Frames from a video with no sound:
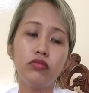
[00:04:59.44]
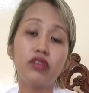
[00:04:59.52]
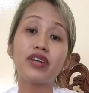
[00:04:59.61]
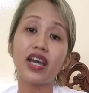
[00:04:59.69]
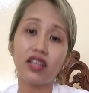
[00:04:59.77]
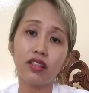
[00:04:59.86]

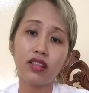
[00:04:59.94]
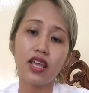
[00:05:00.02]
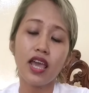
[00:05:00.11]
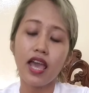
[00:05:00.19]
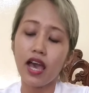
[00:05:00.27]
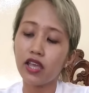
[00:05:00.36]
write.
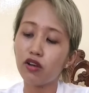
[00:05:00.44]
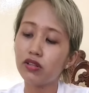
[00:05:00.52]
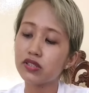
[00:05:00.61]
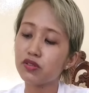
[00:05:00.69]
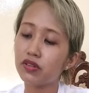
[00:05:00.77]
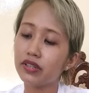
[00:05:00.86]
I
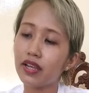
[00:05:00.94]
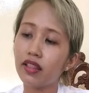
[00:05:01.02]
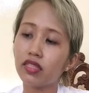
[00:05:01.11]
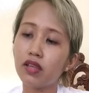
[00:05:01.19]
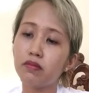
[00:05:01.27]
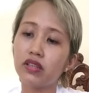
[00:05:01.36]
also
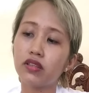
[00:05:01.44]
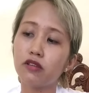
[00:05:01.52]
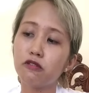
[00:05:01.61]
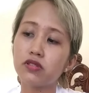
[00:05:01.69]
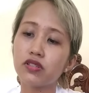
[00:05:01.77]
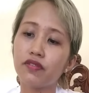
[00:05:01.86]
orient them in the
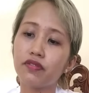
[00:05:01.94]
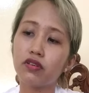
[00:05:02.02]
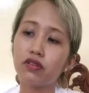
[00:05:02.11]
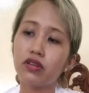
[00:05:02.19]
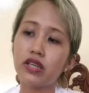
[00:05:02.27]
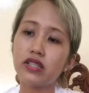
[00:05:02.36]
use of
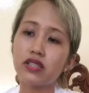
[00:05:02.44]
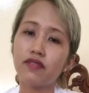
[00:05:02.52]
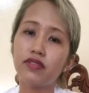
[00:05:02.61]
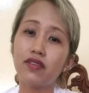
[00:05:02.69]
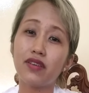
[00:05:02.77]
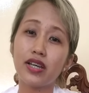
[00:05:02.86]

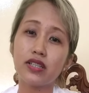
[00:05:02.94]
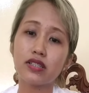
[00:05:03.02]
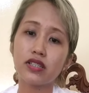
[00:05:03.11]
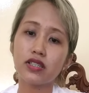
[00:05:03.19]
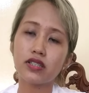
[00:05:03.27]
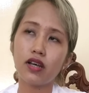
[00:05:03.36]
cohesive
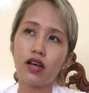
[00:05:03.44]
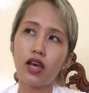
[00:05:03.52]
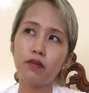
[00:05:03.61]
devices.